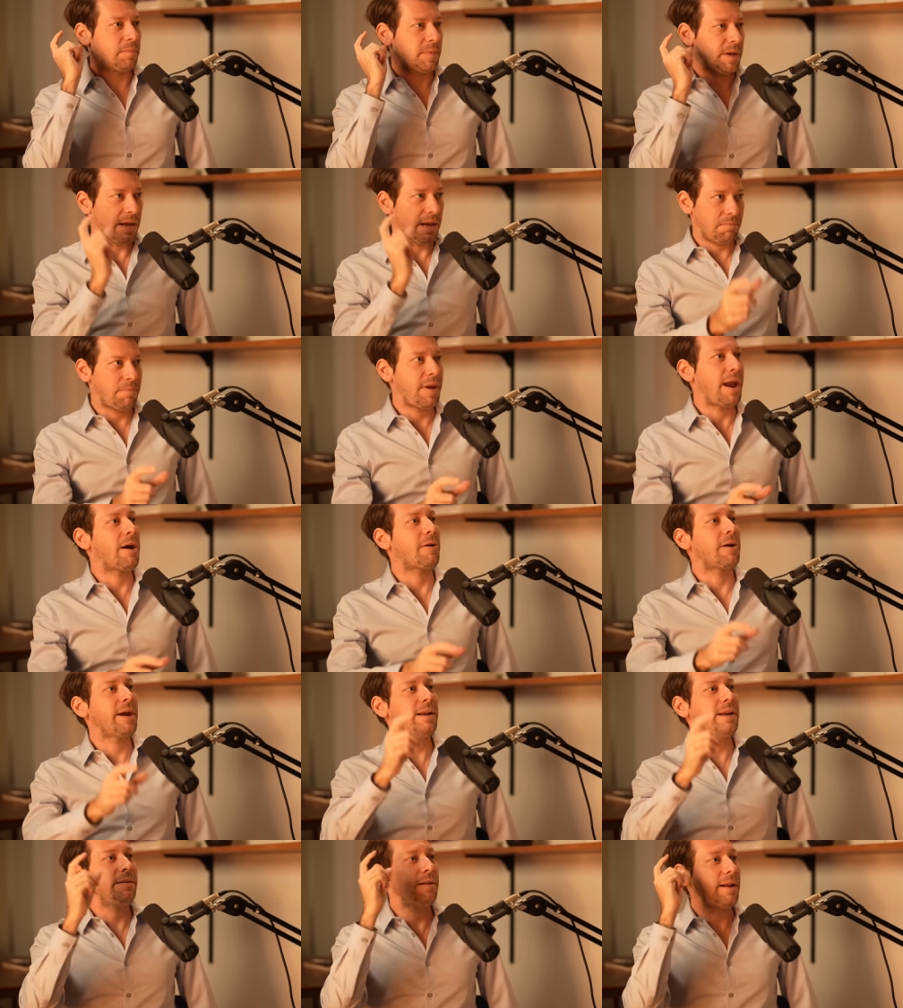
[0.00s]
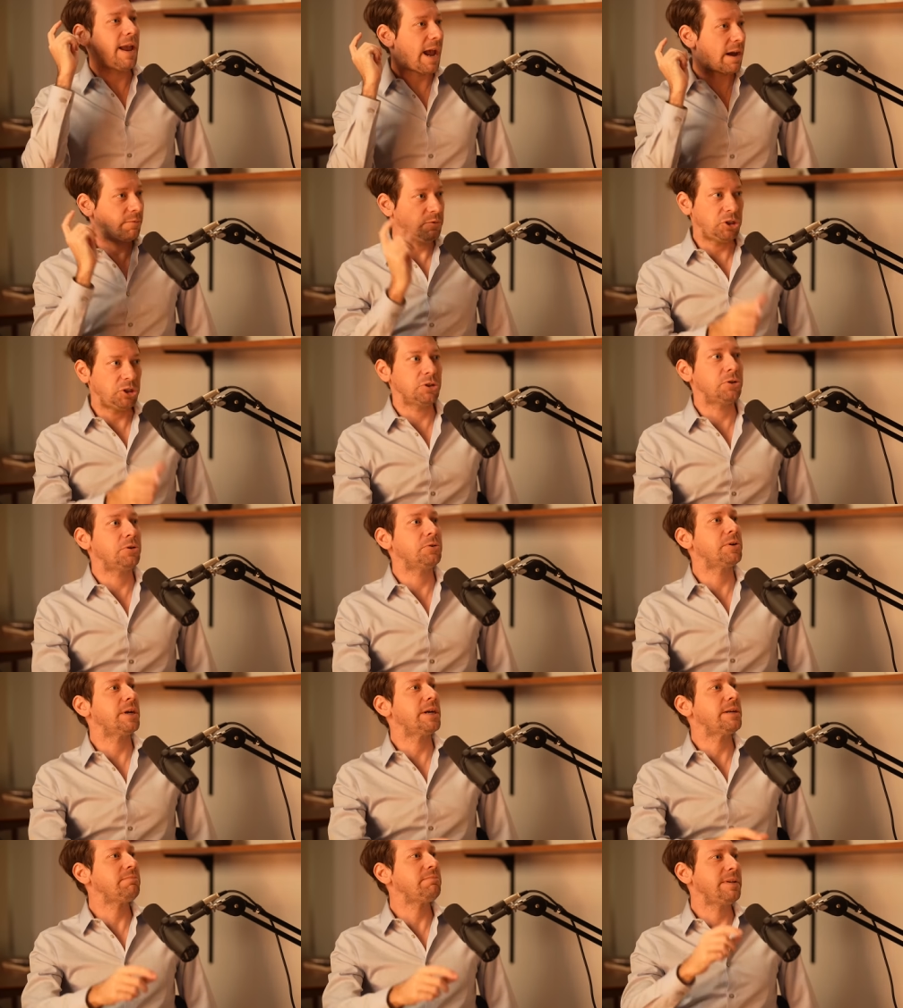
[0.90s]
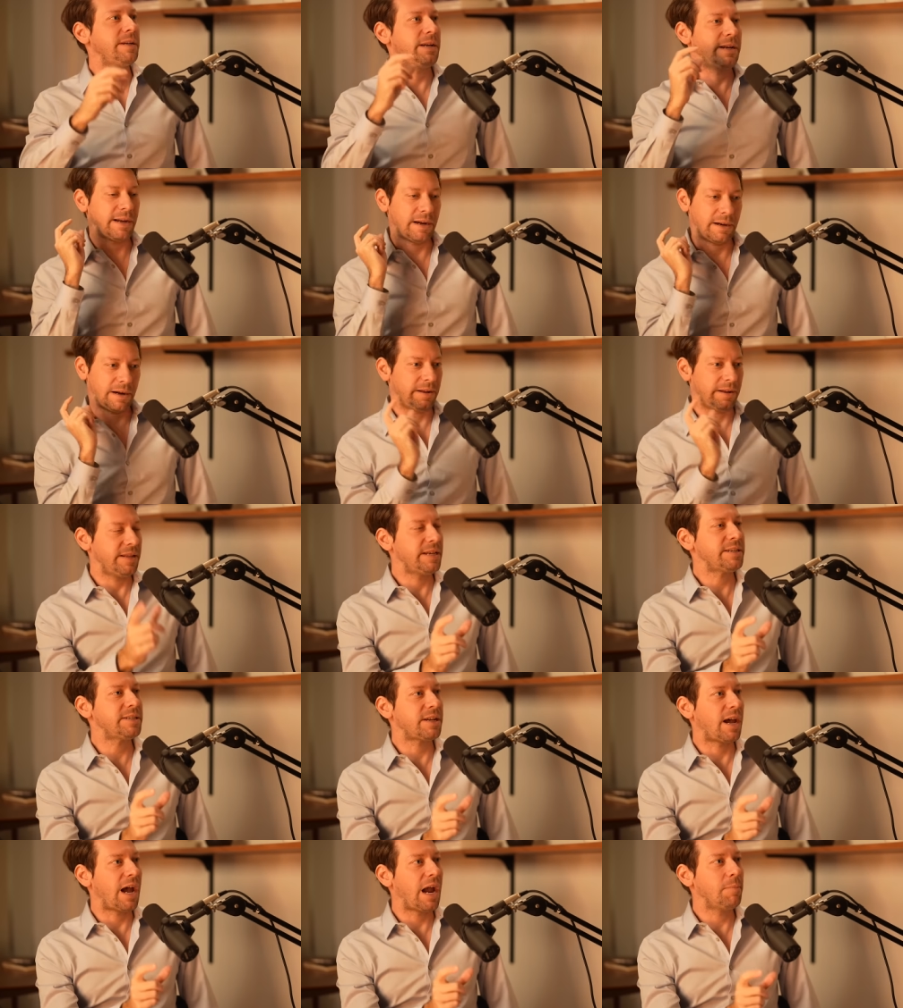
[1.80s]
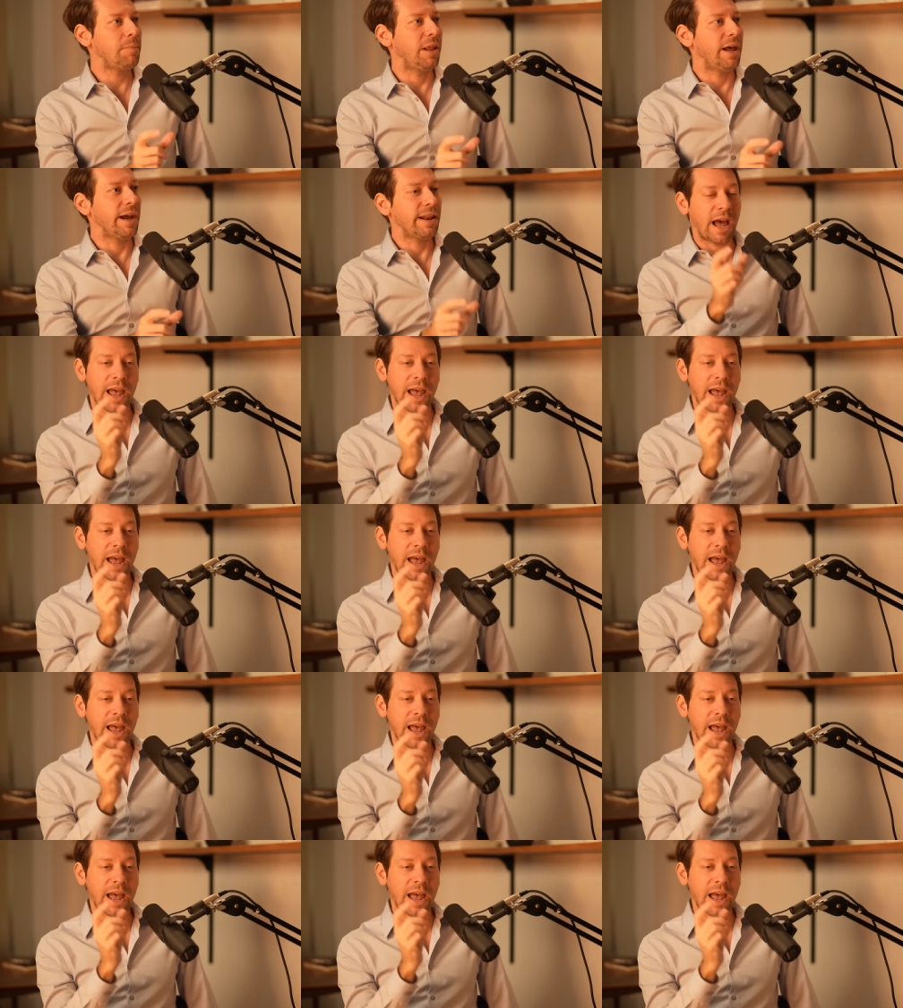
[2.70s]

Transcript: get married, have children on this timeline.